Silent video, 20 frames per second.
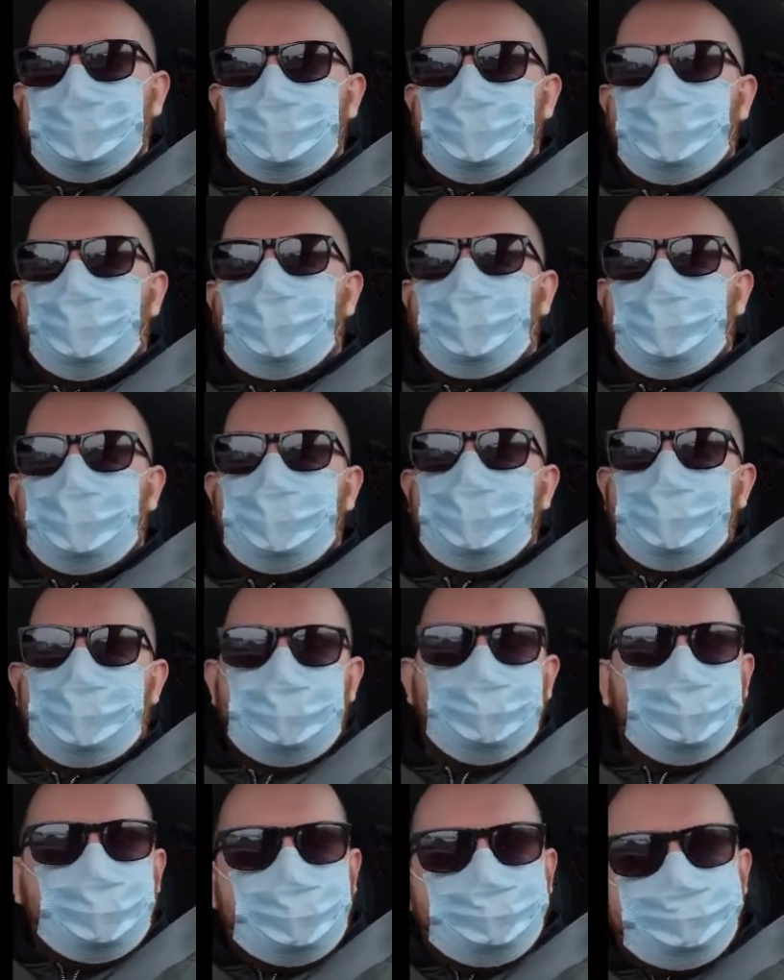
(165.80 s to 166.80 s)
You know,
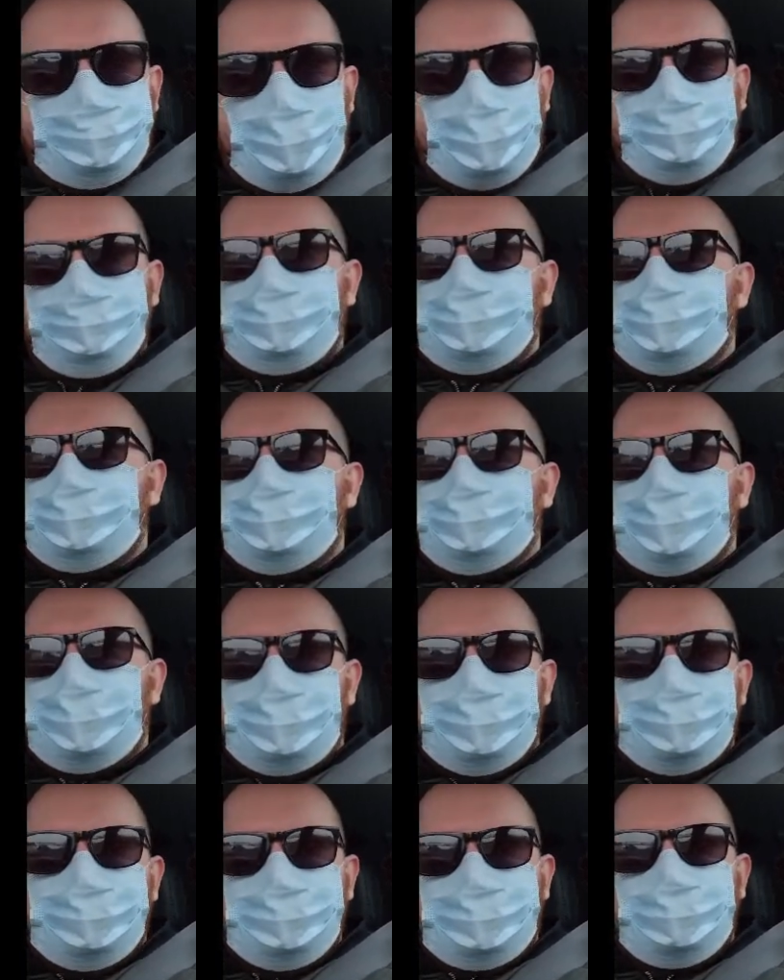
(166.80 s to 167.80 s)
I've not
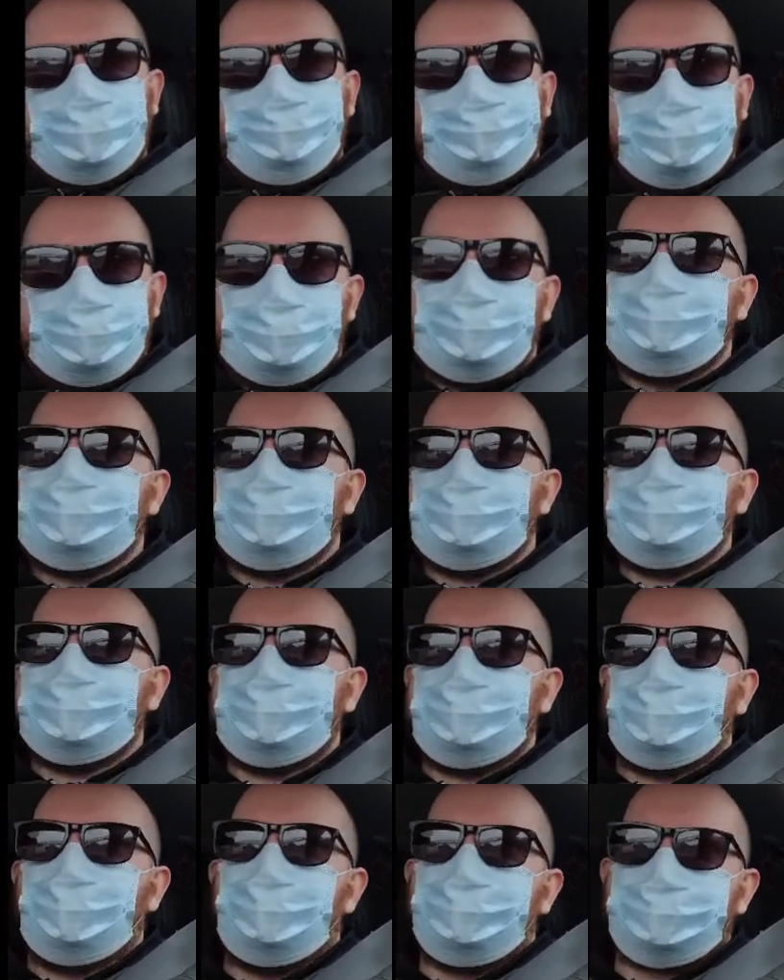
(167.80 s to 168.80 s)
been completely
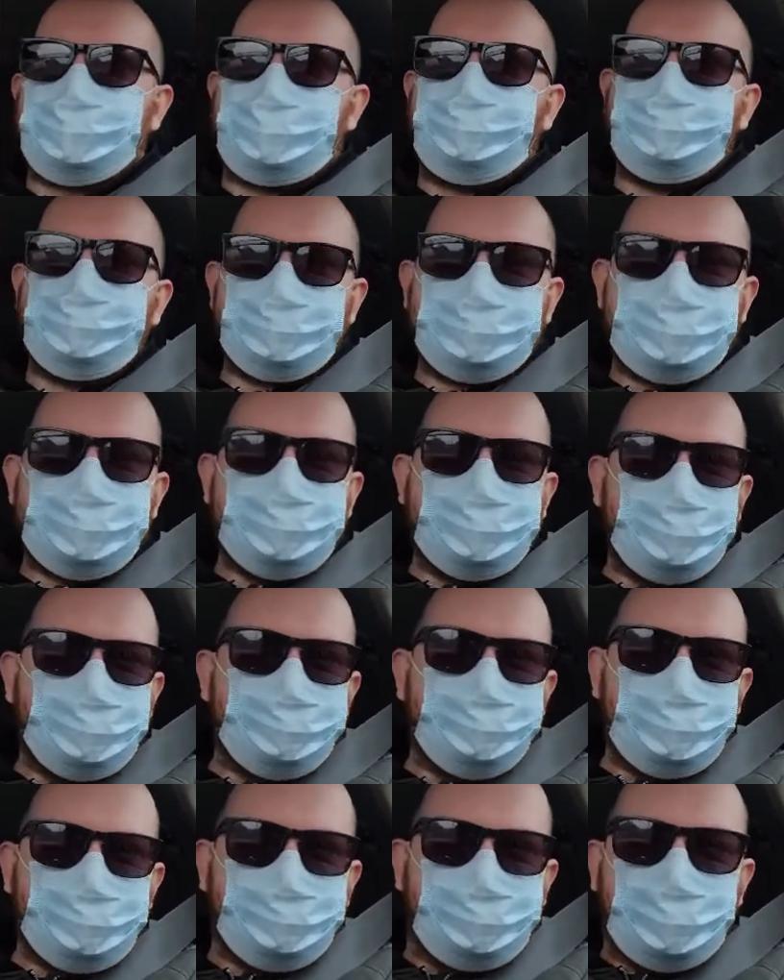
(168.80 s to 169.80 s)
indoors. Obviously,
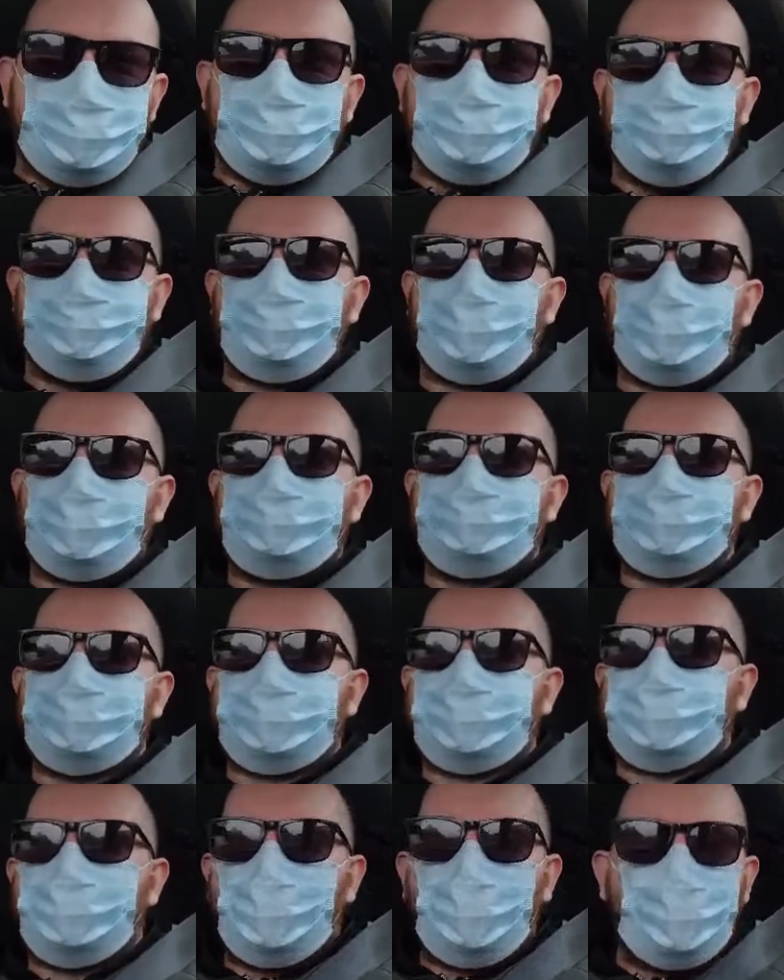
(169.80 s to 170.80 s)
you've got to go to
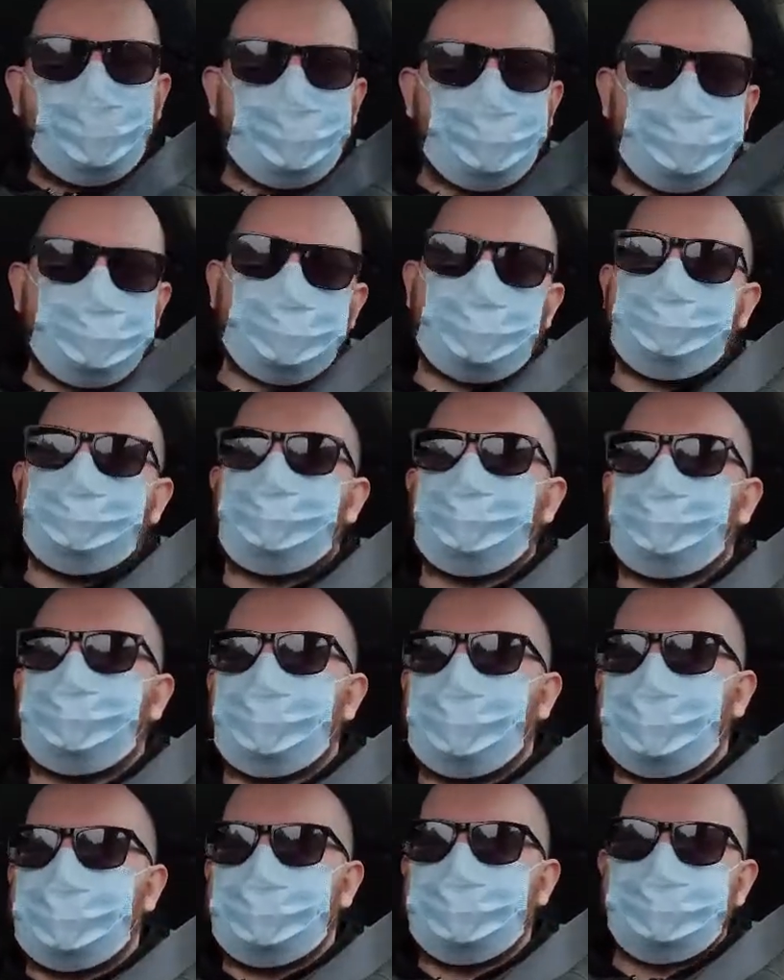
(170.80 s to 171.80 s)
the corner shop for
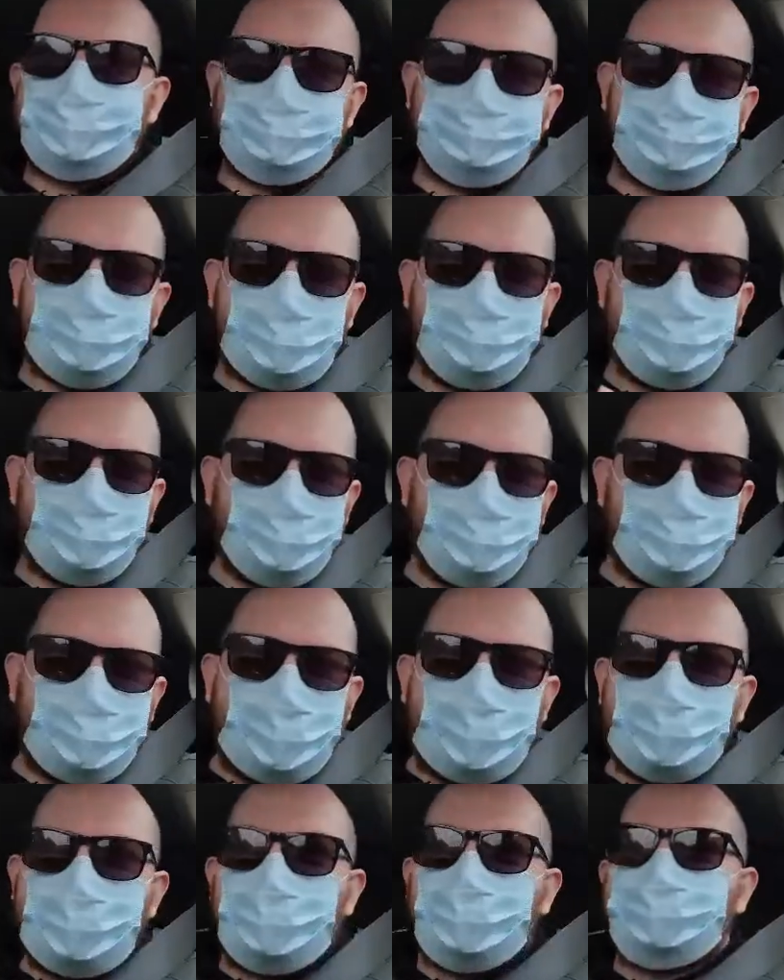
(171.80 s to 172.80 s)
things. I'm going to
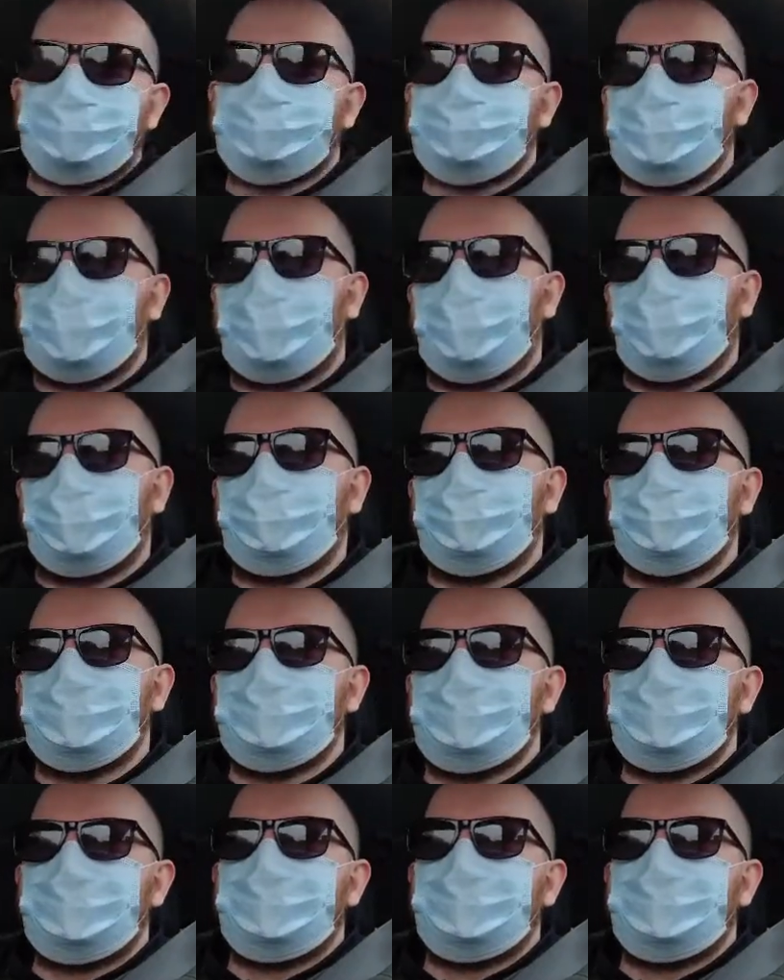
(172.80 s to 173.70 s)
Argos now.